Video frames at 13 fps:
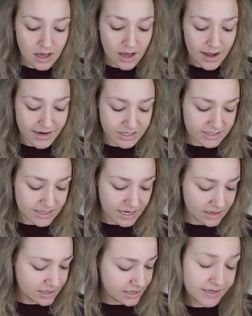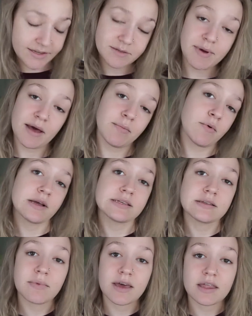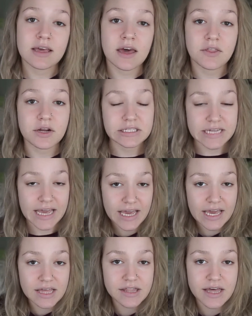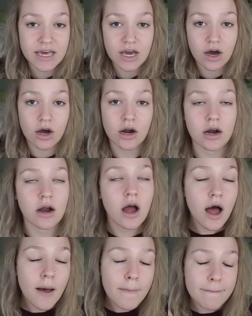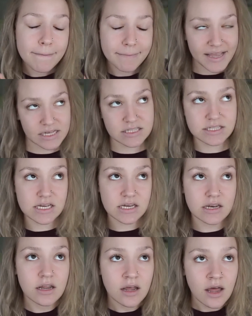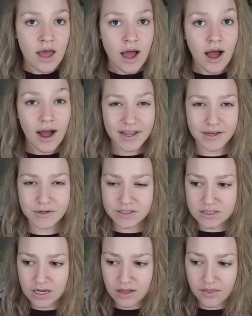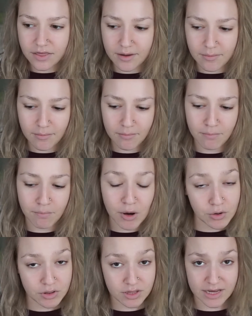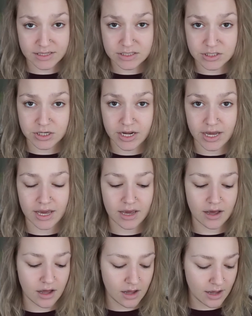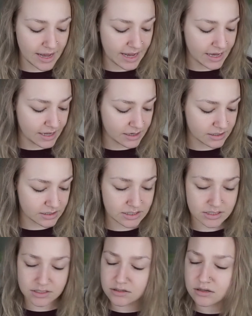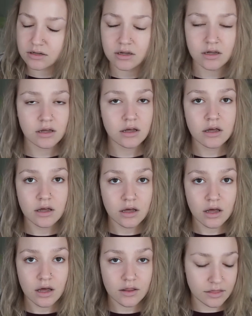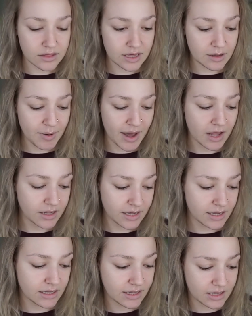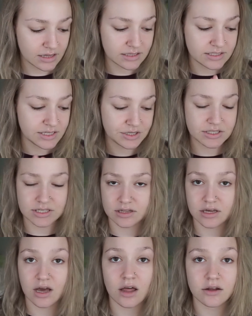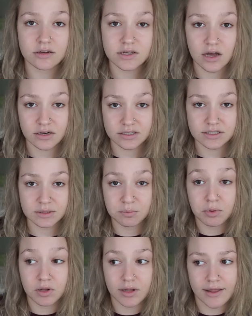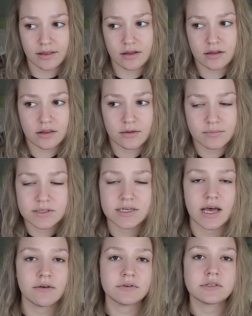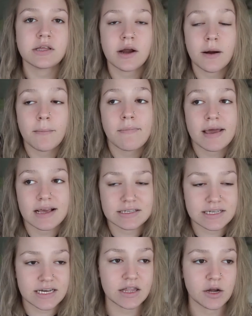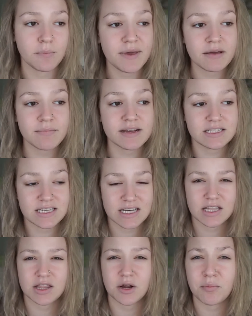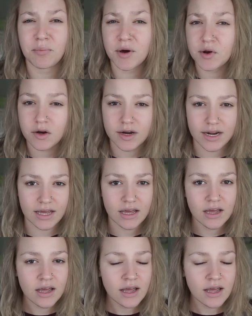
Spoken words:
I just got these bad boys in the mail the other day and they are amazing. I used them both yesterday and the palette, like seriously, the colors honestly blend themselves. They're amazing, they're pigmented, they're buttery.